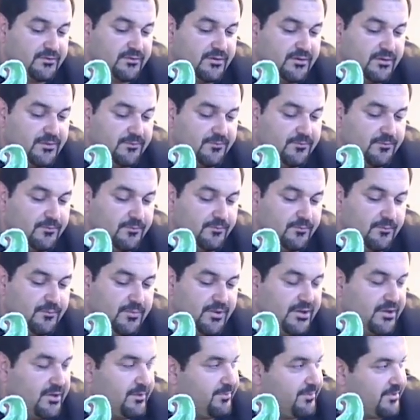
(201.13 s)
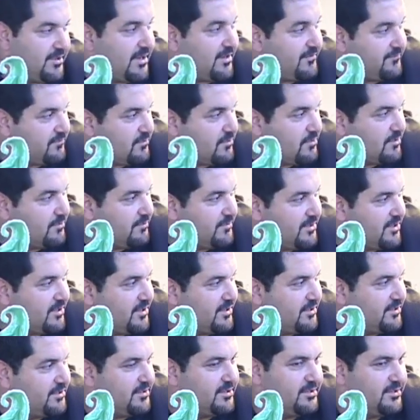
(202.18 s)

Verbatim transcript: to be the platform behind